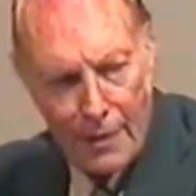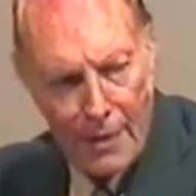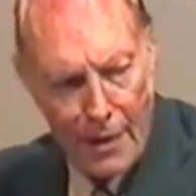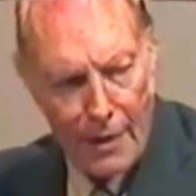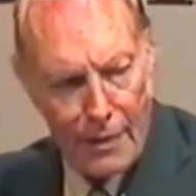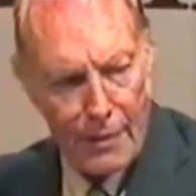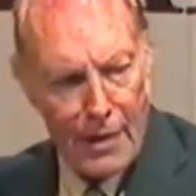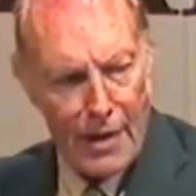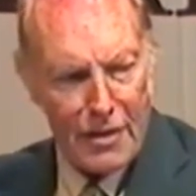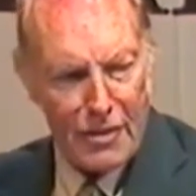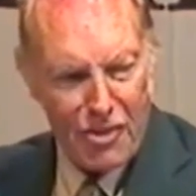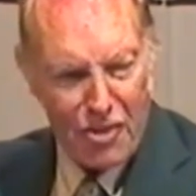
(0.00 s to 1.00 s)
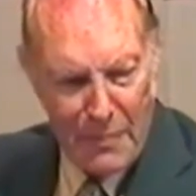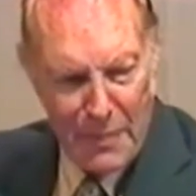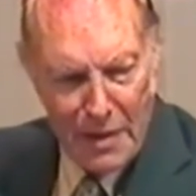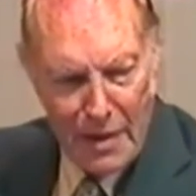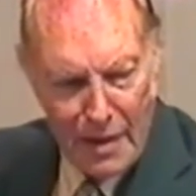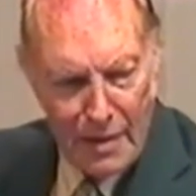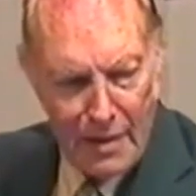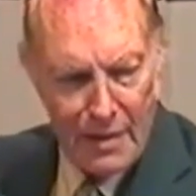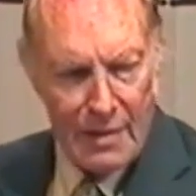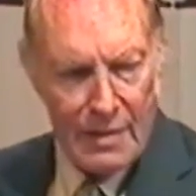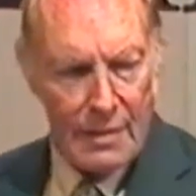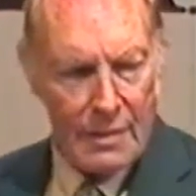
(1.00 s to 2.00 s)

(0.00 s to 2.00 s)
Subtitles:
Now, unashamedly,